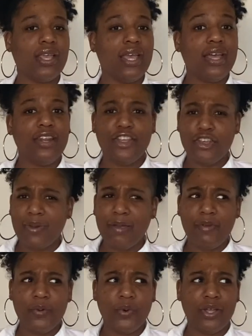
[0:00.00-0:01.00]
Now you might
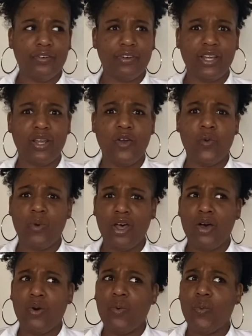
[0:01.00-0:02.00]
be wondering,
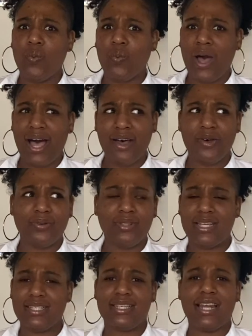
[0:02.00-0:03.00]
well, how
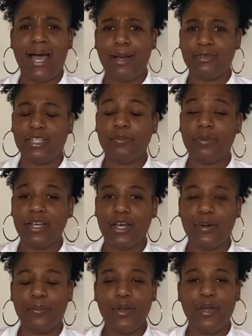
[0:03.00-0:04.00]
does an object
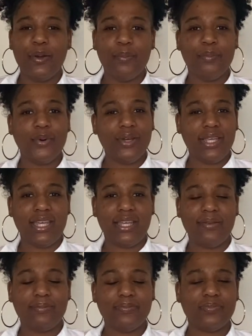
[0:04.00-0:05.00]
become buoyant?
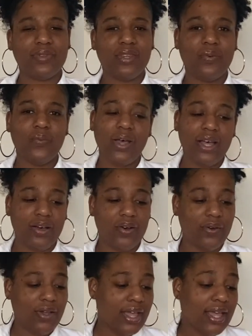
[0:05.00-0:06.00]

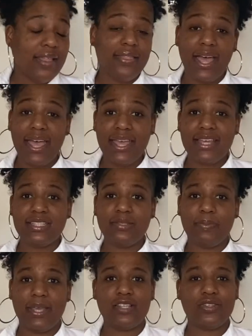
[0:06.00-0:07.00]
Well, that is
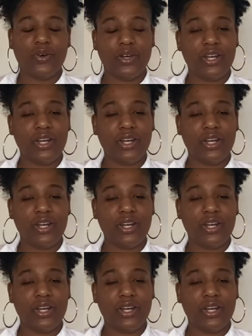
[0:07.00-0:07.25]
based on